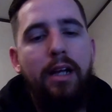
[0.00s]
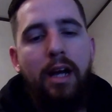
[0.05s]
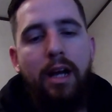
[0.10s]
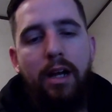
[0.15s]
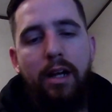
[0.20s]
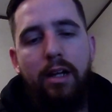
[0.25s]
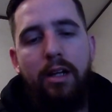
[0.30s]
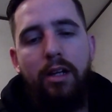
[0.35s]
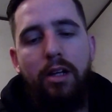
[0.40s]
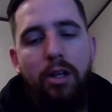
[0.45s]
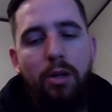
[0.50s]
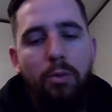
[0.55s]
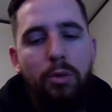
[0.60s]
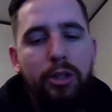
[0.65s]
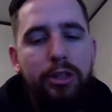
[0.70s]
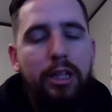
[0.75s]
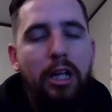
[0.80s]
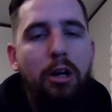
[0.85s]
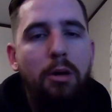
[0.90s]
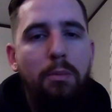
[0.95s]
guy,
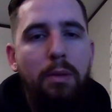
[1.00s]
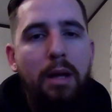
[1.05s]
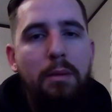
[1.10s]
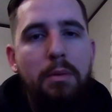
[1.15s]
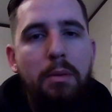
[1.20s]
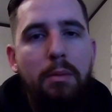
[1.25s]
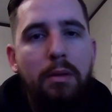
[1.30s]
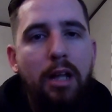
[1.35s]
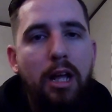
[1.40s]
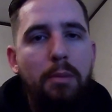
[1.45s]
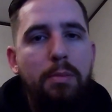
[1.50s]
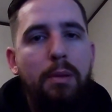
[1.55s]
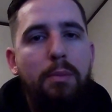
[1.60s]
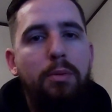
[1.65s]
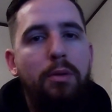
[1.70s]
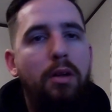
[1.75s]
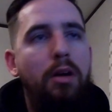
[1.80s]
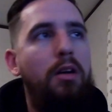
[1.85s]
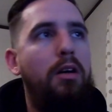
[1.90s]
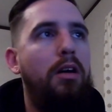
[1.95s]
which I don't blame him. A lot of
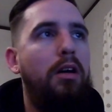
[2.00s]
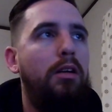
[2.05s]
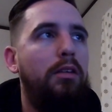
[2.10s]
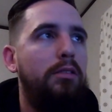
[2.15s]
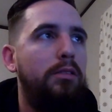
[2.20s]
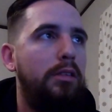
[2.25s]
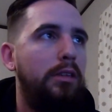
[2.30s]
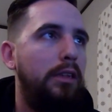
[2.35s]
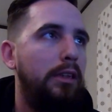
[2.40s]
people are.